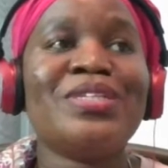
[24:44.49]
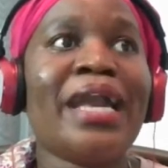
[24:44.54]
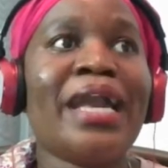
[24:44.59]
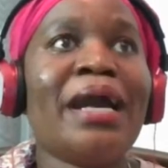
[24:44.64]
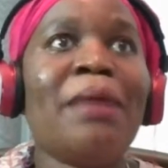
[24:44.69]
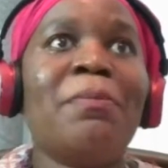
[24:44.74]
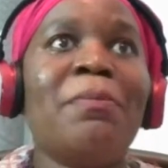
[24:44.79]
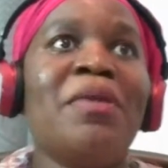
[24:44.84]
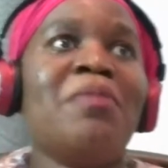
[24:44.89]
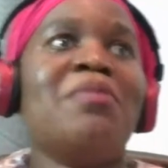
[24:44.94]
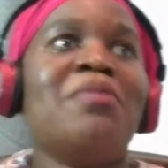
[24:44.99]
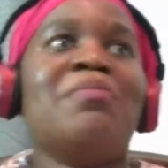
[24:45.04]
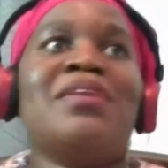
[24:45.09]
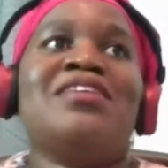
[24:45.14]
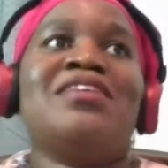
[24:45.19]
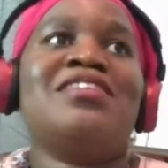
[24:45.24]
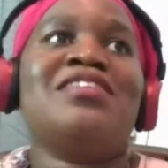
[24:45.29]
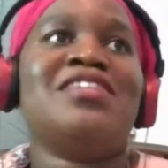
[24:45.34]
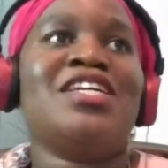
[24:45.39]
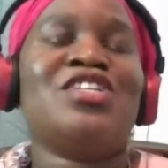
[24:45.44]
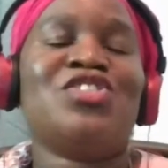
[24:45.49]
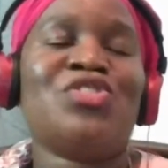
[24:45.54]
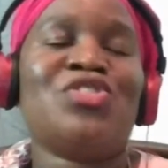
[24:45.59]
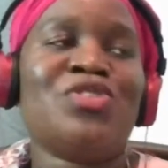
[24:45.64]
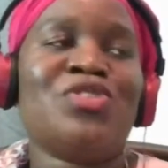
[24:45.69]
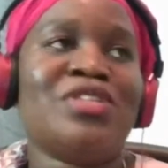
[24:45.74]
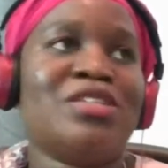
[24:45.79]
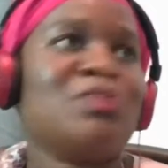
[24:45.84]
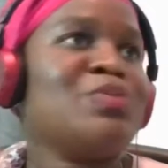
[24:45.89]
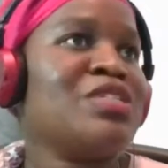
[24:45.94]
take up maybe meditation
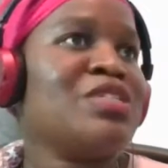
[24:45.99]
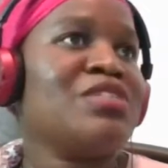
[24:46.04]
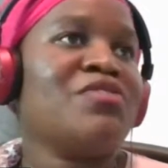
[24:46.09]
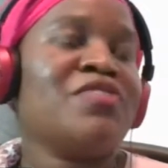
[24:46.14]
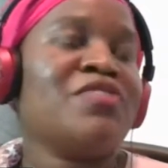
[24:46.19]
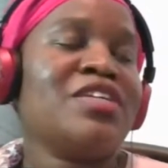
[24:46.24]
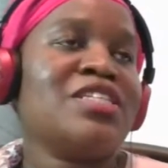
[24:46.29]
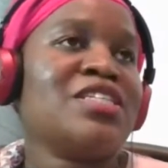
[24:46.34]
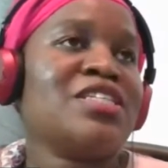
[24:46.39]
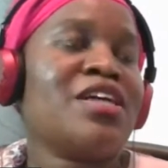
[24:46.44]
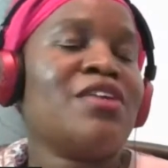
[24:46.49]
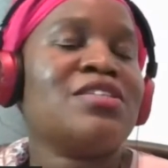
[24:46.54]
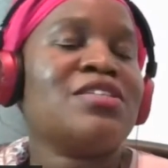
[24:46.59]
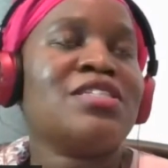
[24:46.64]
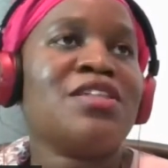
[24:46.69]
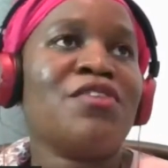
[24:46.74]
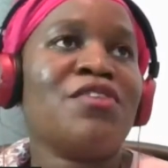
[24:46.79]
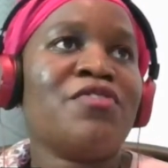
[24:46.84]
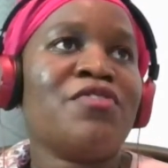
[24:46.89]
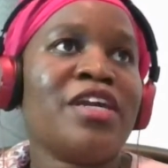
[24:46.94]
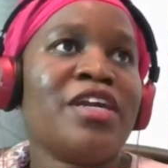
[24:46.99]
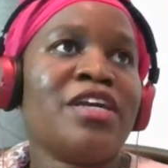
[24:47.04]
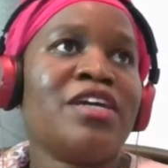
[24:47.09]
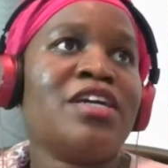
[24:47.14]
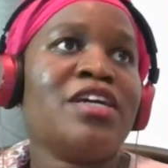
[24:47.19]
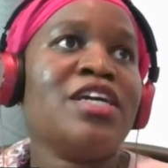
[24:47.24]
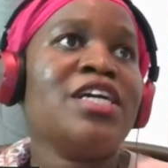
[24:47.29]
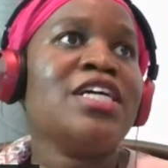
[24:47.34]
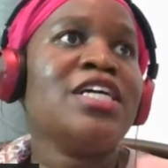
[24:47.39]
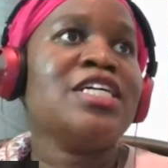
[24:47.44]
or the specific self-care